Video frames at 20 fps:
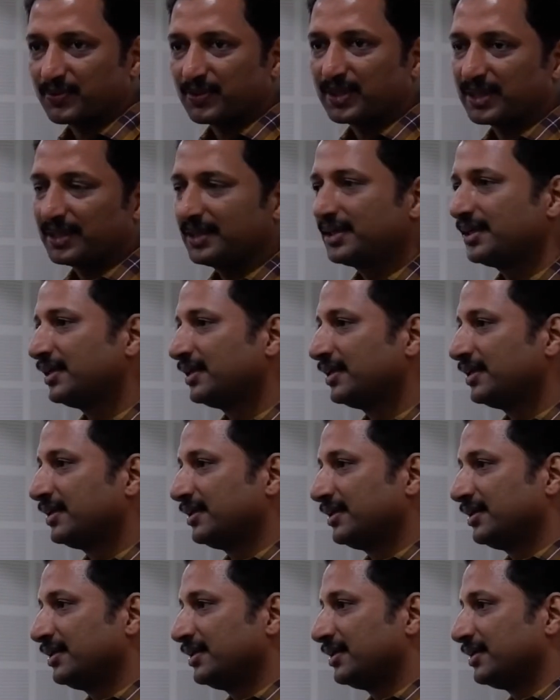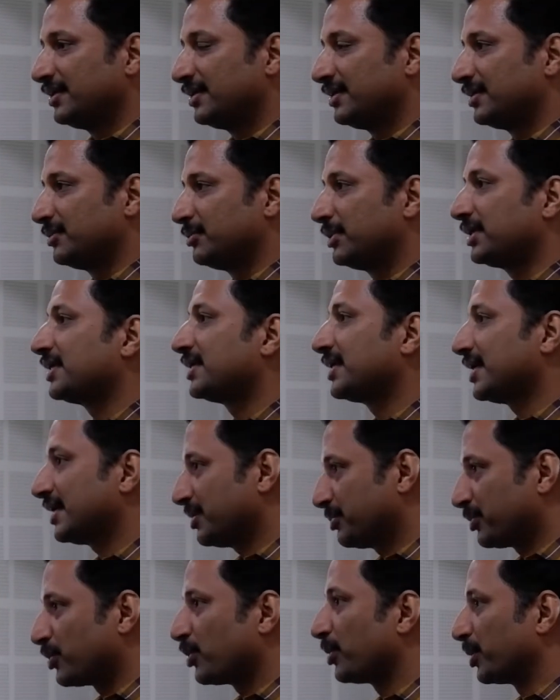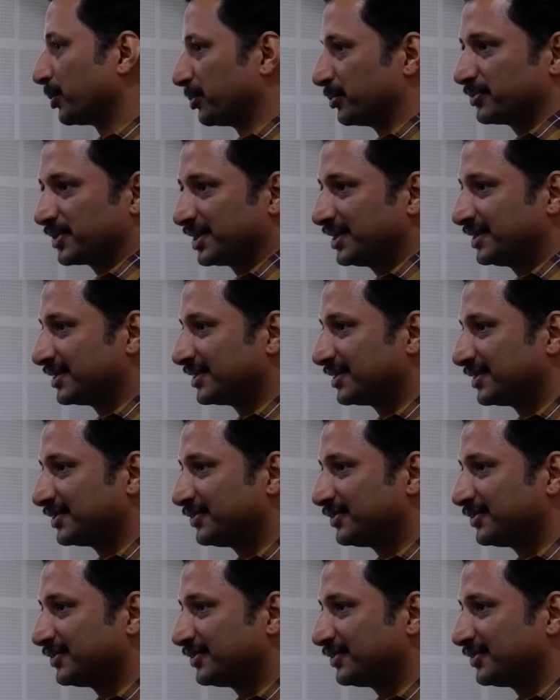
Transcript: Okay, but it had a problem, right?